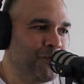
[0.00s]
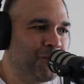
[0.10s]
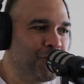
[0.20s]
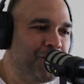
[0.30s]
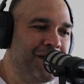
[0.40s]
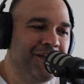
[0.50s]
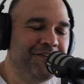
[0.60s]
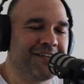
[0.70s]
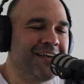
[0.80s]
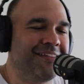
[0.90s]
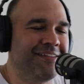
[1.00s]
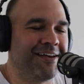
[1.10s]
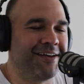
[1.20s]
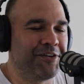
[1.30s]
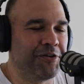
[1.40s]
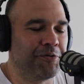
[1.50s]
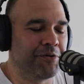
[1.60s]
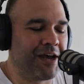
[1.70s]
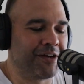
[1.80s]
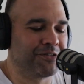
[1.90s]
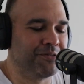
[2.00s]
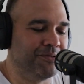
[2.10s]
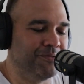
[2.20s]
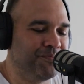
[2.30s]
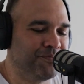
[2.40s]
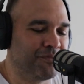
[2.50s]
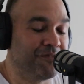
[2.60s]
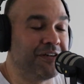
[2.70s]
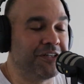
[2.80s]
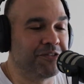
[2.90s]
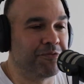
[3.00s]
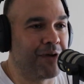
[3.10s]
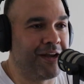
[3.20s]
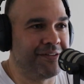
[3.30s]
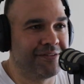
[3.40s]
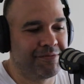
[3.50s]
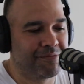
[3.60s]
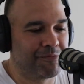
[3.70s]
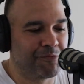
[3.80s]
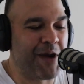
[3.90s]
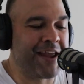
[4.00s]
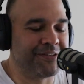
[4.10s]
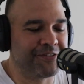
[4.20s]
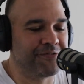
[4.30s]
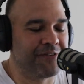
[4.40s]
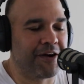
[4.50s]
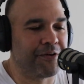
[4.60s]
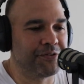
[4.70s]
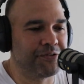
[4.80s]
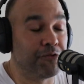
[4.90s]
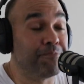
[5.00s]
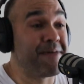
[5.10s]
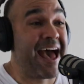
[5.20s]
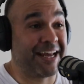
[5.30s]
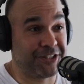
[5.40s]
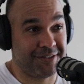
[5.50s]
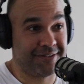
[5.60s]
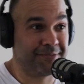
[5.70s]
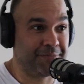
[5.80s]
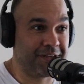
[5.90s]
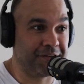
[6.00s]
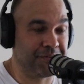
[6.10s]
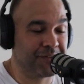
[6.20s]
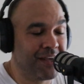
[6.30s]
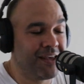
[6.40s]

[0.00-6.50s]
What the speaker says: Where do you say your actual profession ranks as far as your passions? Because,